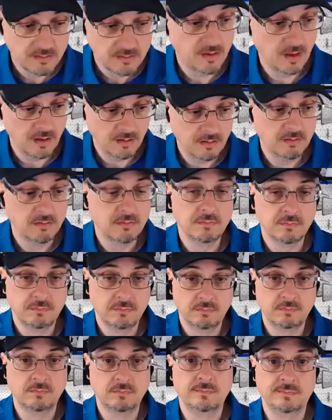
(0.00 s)
i got no
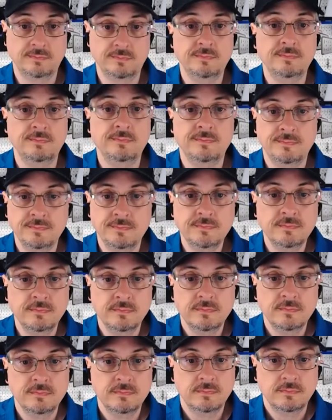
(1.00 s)
complaints with the
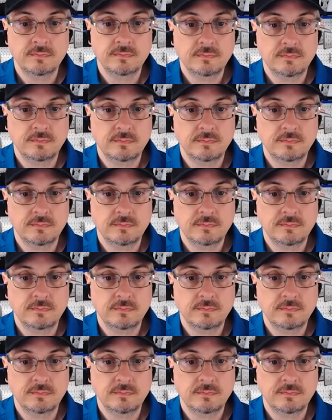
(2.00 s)
evf in